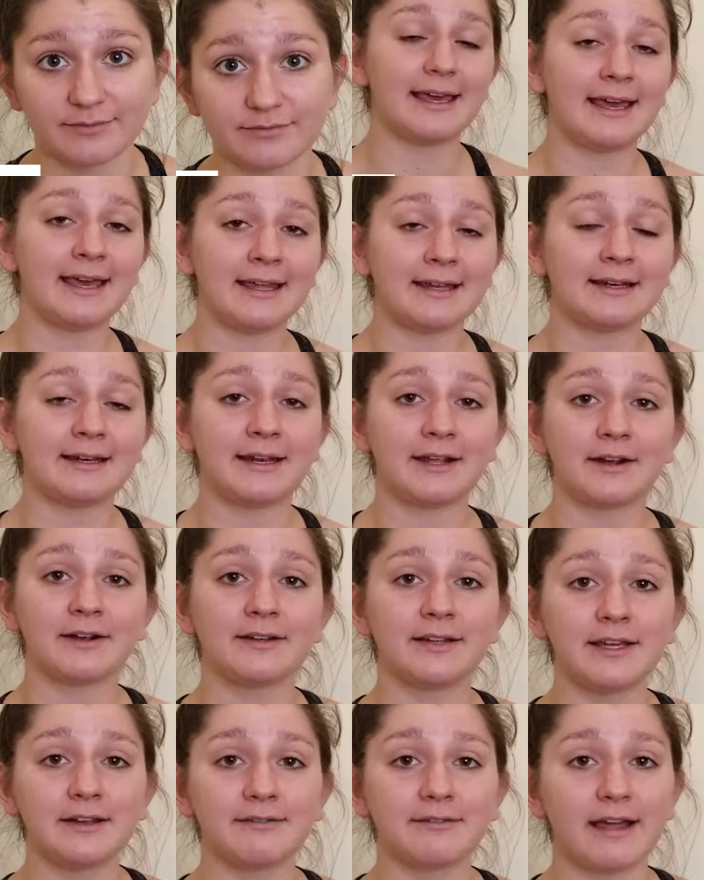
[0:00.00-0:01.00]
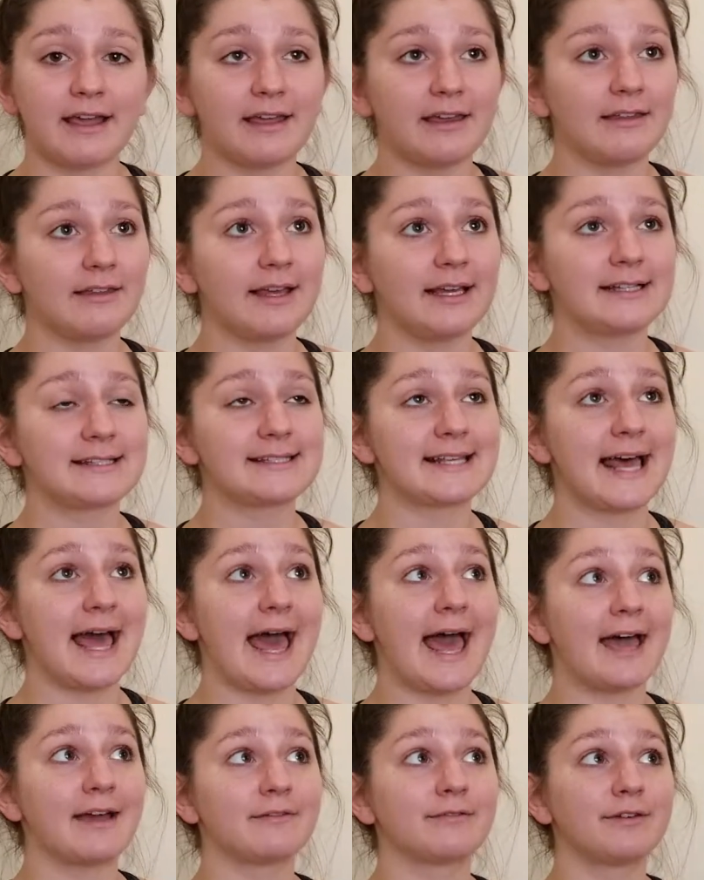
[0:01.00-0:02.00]
It nearly regulates
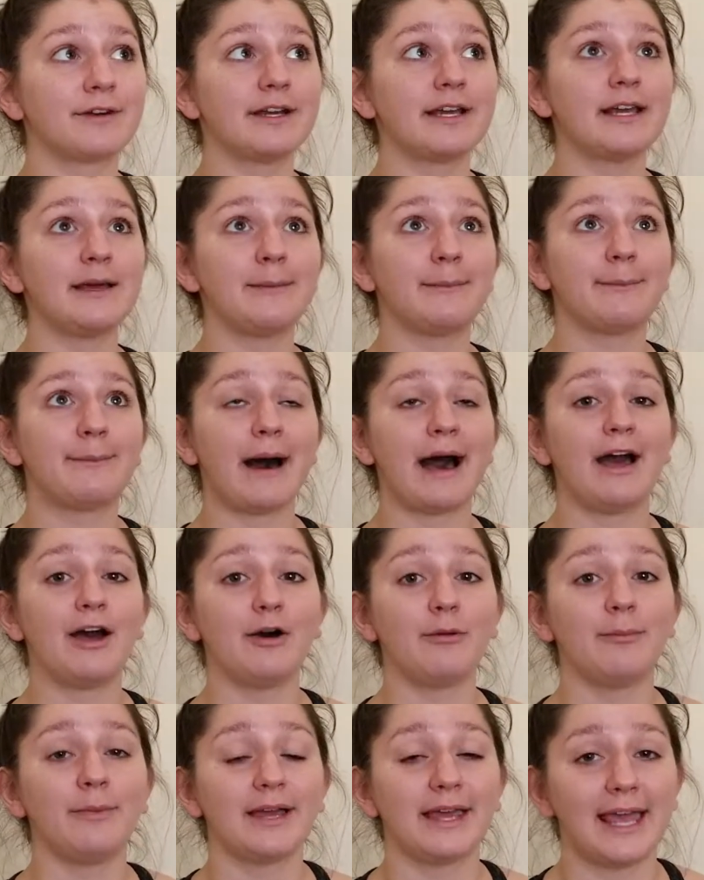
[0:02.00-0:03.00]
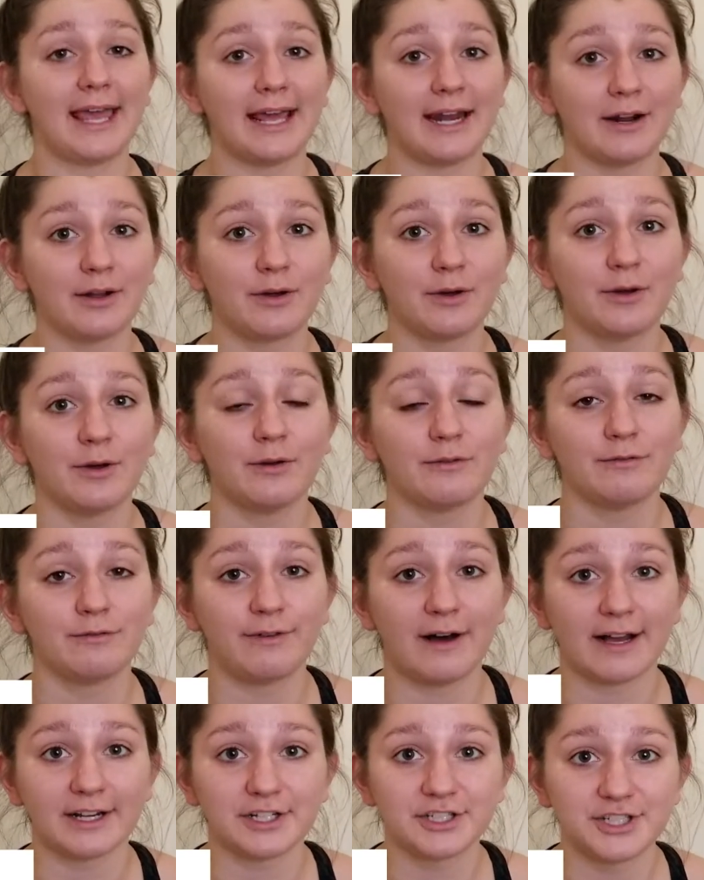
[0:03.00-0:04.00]
every biomechanical
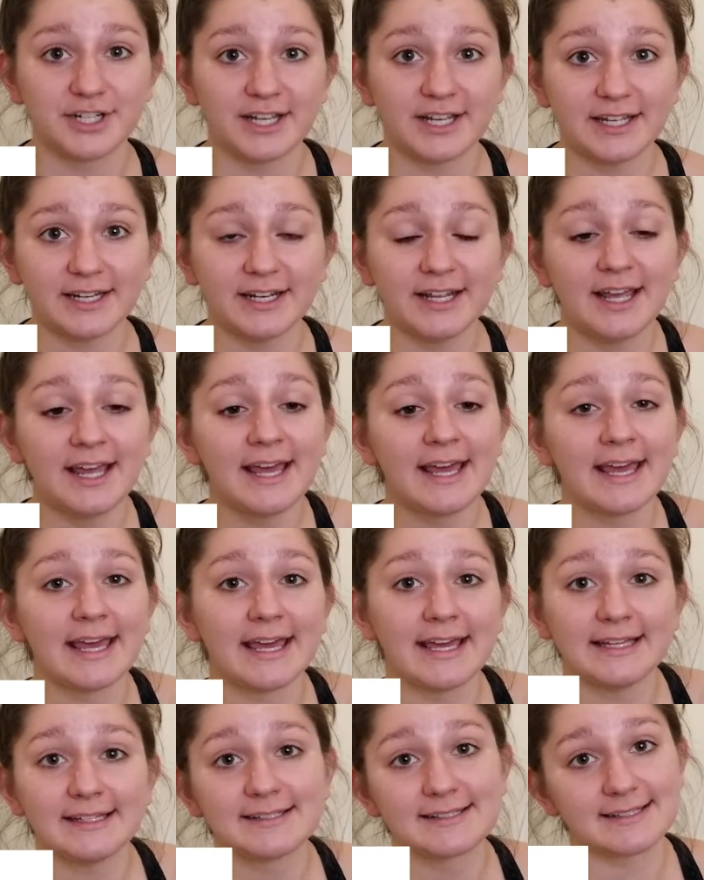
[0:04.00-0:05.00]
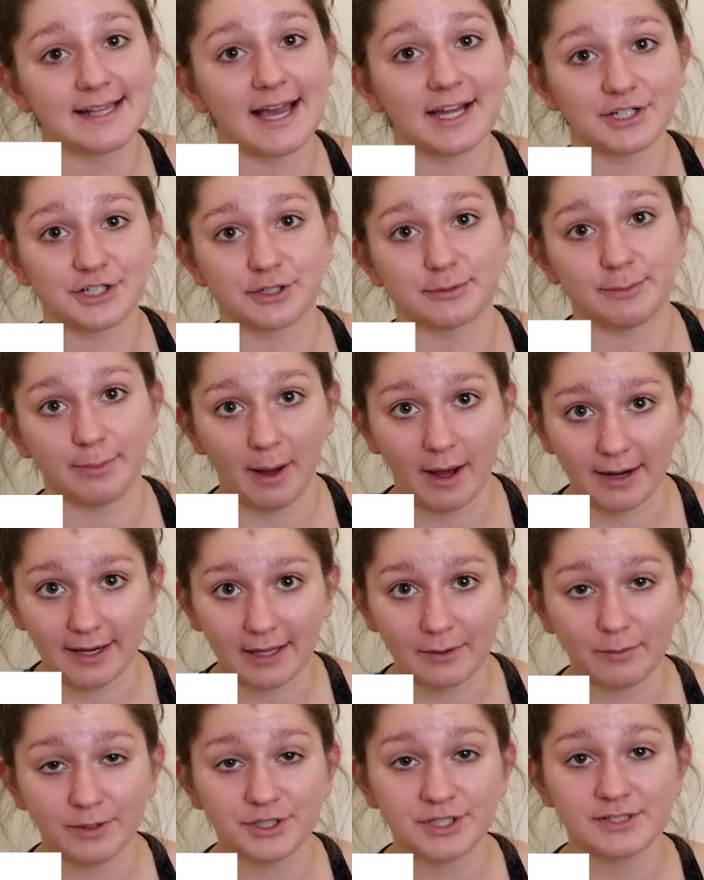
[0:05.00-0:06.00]
function inside your
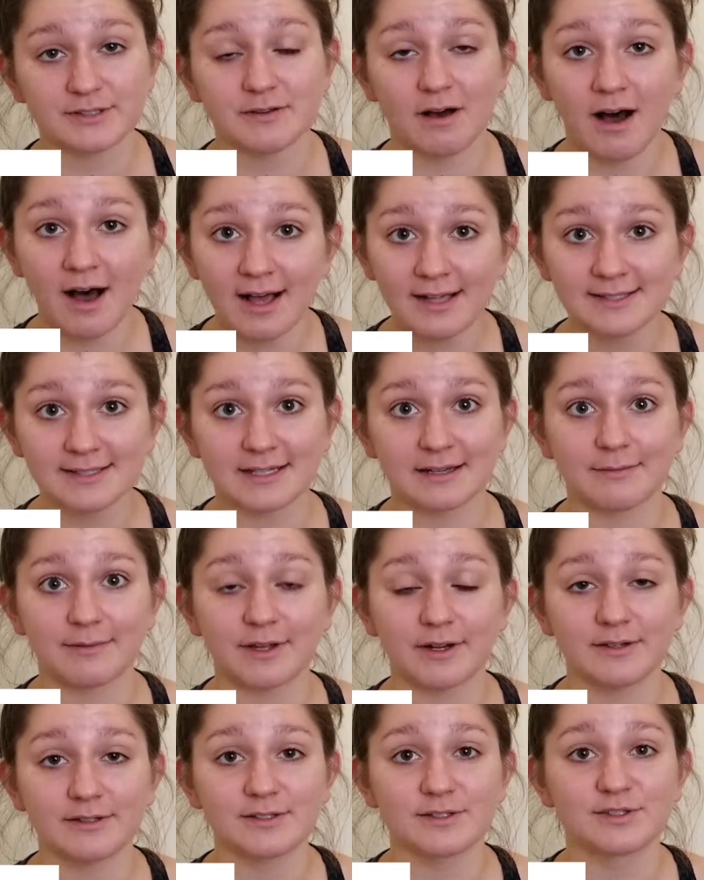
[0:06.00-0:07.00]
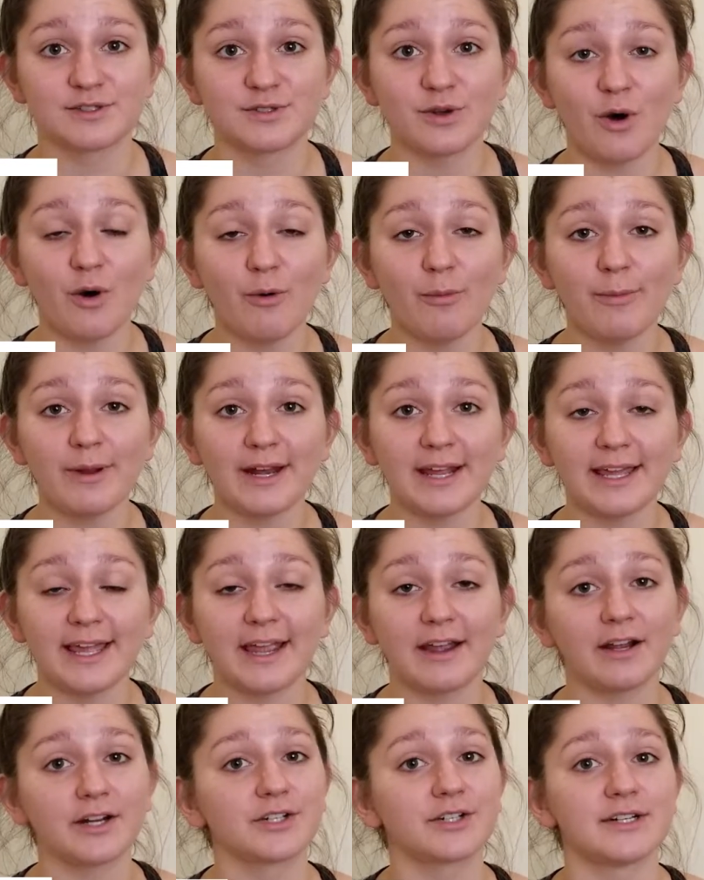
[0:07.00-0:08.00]
body, which is awesome. There's so many
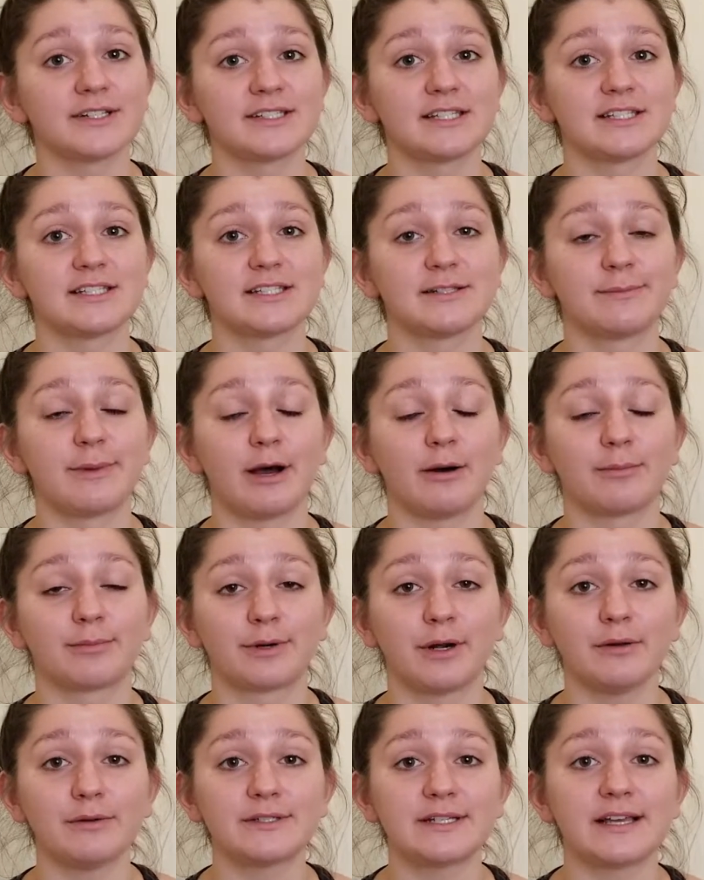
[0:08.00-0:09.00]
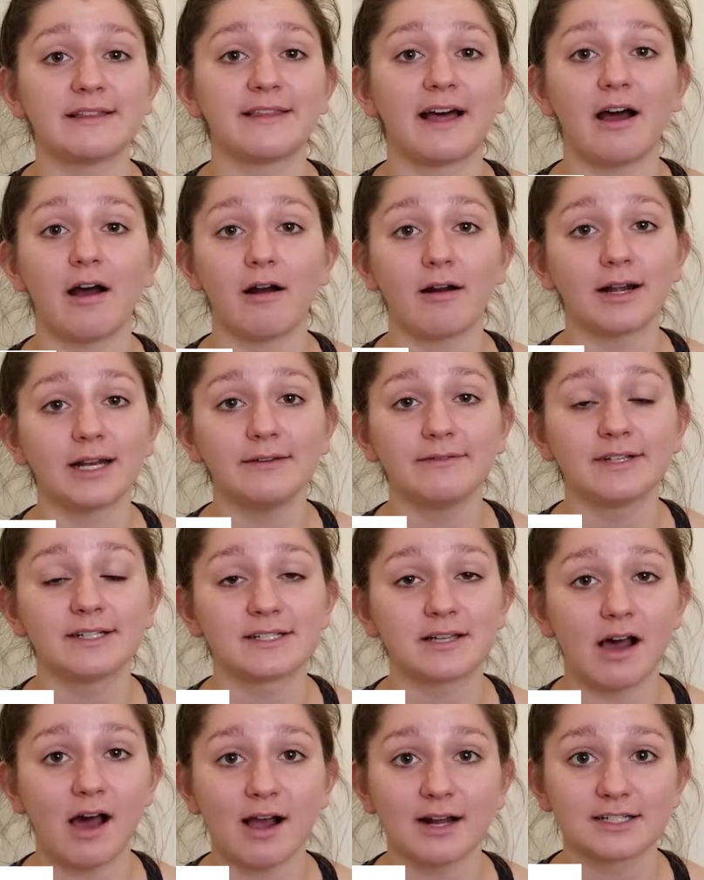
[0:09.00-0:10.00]
characteristics about protein that aren't even
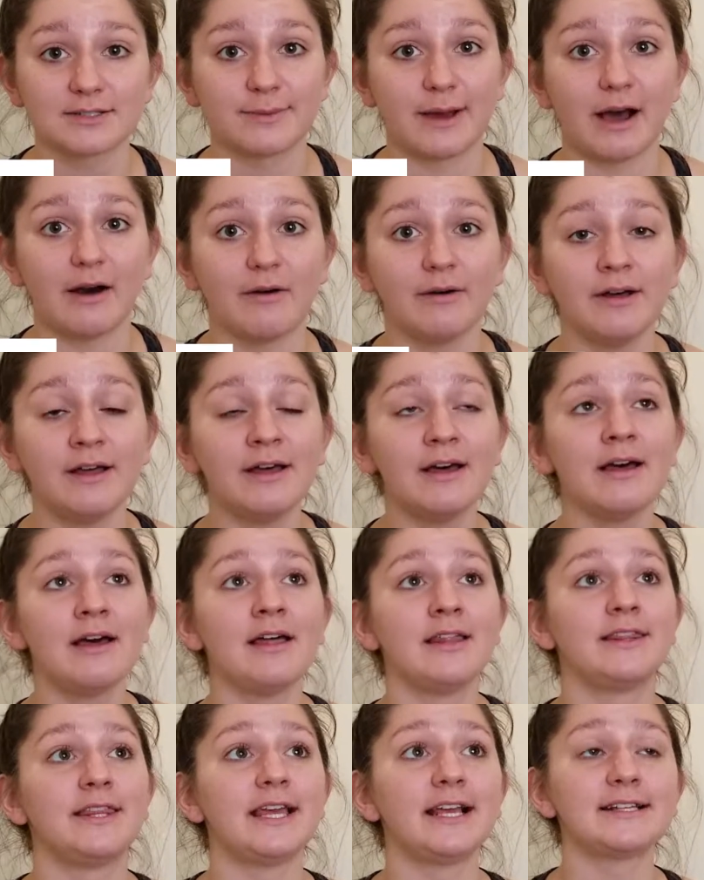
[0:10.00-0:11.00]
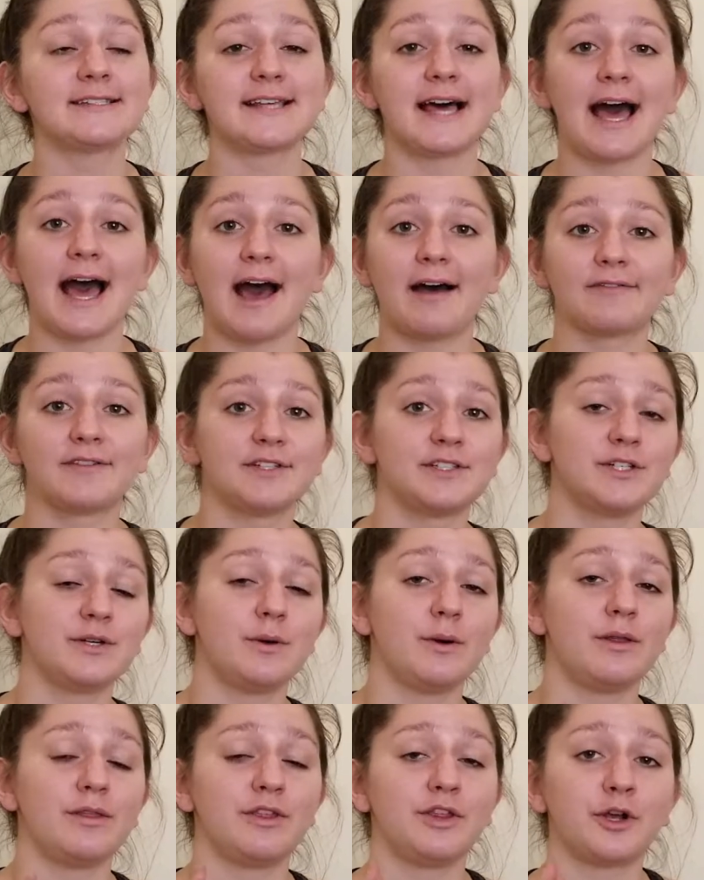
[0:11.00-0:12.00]
talked about. Things that have to
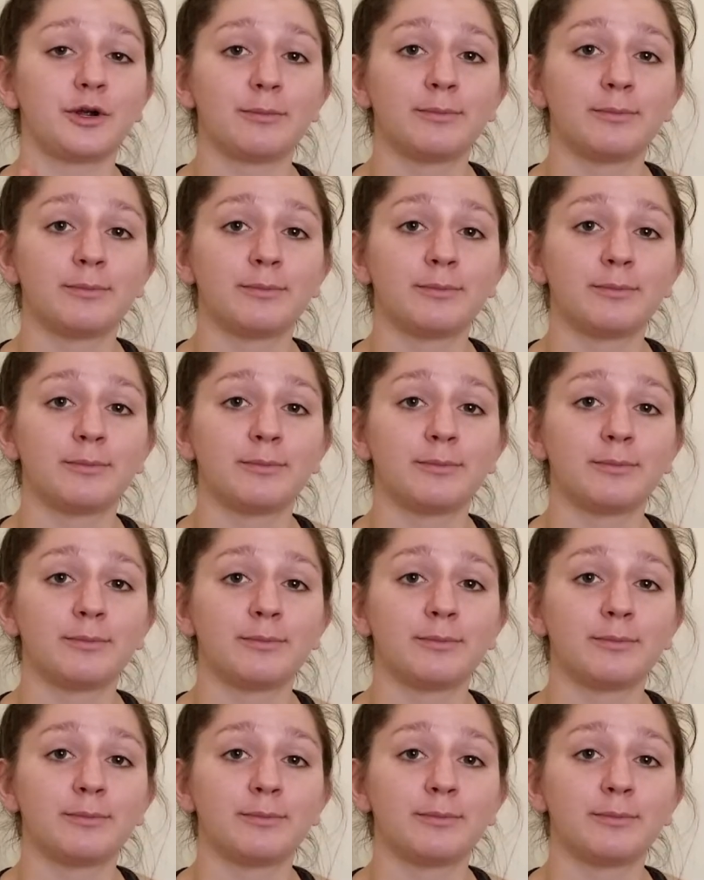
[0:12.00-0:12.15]
do with your